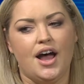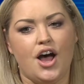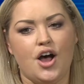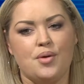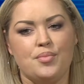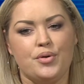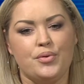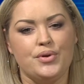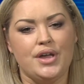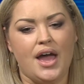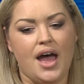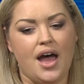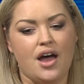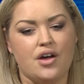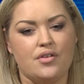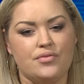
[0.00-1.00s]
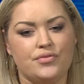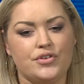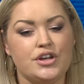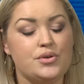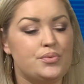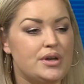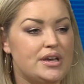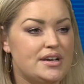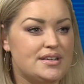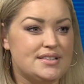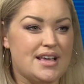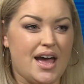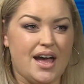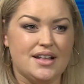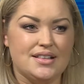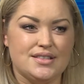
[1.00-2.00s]
But we have free wigs,
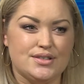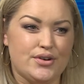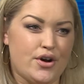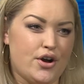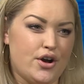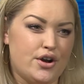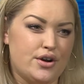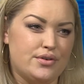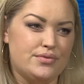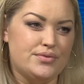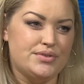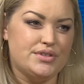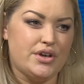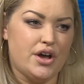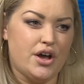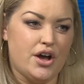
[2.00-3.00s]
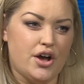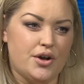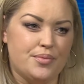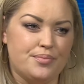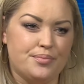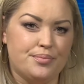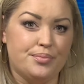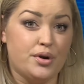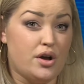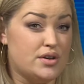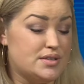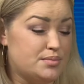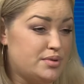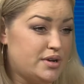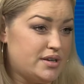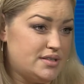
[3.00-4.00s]
hats, scarves,
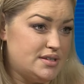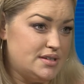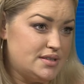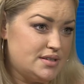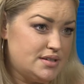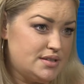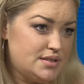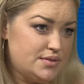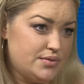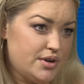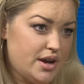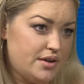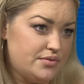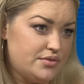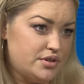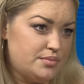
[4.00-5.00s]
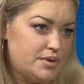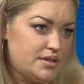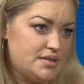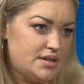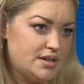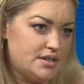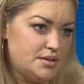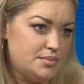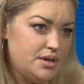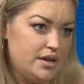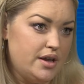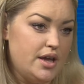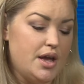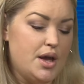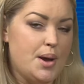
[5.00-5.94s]
bras, and prosthesis for after a mastectomy.